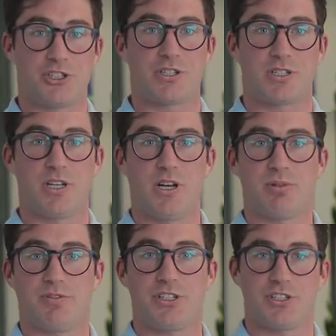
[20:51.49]
just
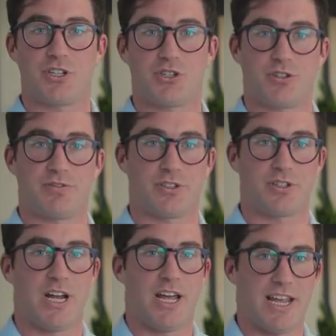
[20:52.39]
provisioned a
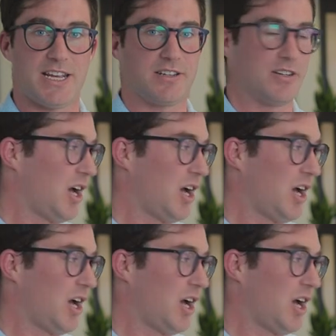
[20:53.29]
server in